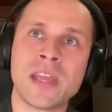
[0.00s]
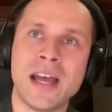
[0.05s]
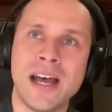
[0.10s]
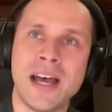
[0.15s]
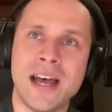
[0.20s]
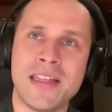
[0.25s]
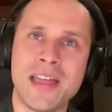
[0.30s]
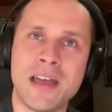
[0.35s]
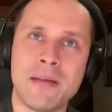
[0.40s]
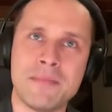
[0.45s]

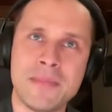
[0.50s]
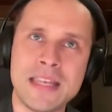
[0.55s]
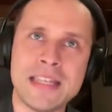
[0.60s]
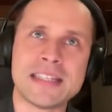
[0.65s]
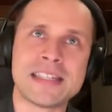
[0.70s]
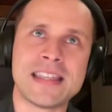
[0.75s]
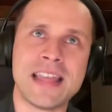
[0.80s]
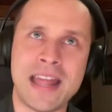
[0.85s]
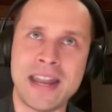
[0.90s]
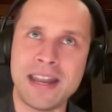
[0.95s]
that
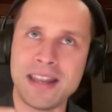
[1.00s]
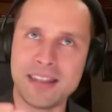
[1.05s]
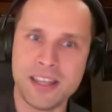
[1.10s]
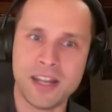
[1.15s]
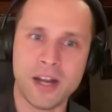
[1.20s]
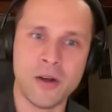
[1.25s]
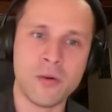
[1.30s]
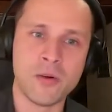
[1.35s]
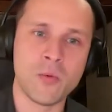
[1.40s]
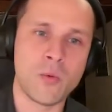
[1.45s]
means that,
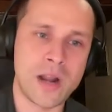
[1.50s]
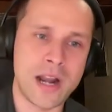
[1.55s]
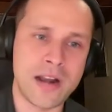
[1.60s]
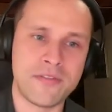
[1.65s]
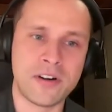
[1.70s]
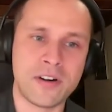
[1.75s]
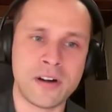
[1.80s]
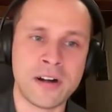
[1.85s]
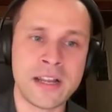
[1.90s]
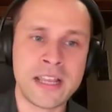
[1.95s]

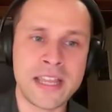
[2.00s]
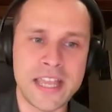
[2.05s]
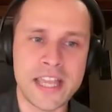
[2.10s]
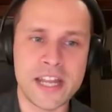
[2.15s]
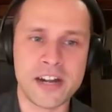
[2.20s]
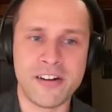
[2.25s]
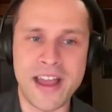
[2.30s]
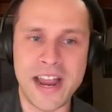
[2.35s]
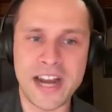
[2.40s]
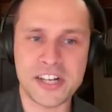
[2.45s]
whatever
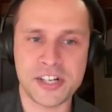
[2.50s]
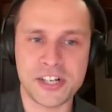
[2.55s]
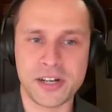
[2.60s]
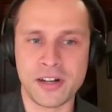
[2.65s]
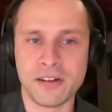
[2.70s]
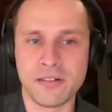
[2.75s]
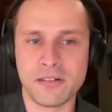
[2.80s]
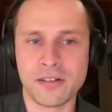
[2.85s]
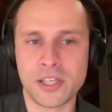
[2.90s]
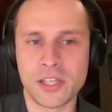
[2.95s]

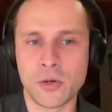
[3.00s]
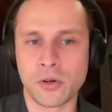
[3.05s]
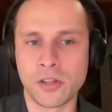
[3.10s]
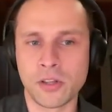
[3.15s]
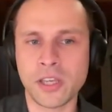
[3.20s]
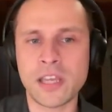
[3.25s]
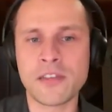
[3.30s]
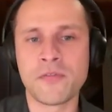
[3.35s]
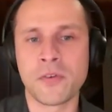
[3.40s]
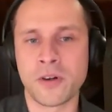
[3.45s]
interaction you were
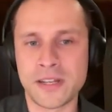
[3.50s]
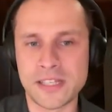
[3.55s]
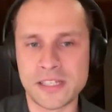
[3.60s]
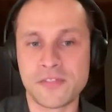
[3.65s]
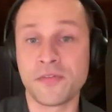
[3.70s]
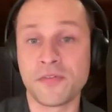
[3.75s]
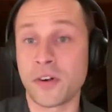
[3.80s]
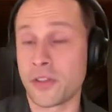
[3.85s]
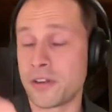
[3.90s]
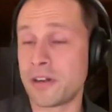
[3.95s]
looking for
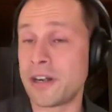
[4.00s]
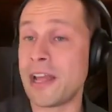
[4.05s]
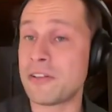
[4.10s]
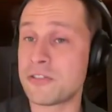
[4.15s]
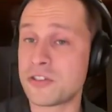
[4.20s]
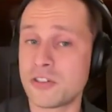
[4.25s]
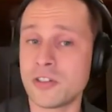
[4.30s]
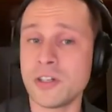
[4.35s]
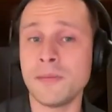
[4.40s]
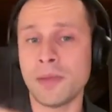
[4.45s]
is further
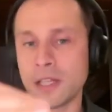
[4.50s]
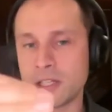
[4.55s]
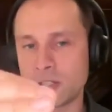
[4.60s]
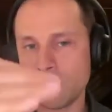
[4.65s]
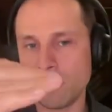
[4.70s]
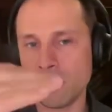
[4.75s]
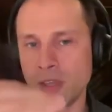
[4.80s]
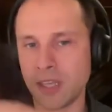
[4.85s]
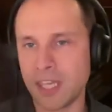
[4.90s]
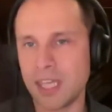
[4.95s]
downstream. And
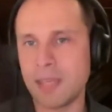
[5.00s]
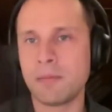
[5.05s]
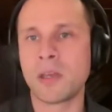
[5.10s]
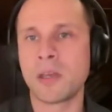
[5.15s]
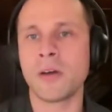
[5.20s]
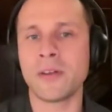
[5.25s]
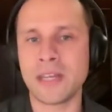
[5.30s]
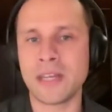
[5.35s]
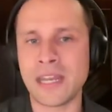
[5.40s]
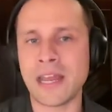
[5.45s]
so you can keep
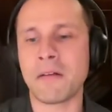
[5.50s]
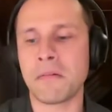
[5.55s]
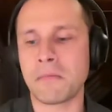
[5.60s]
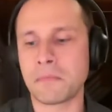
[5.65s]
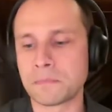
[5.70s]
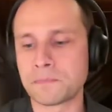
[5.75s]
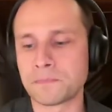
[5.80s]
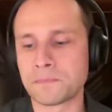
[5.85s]
going down.